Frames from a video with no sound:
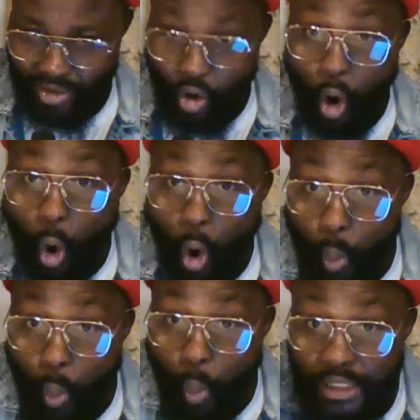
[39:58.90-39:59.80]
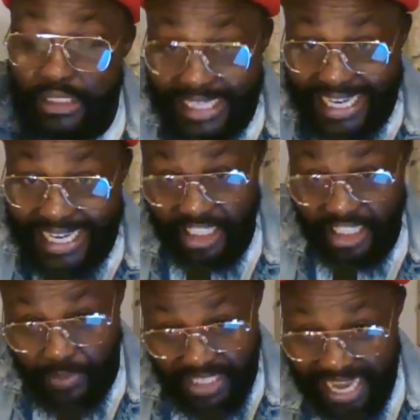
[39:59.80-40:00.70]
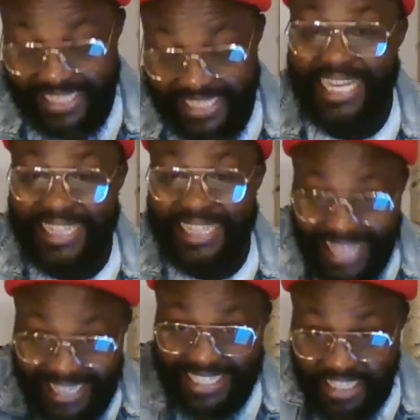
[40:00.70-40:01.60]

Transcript: on what the leadership said. That is the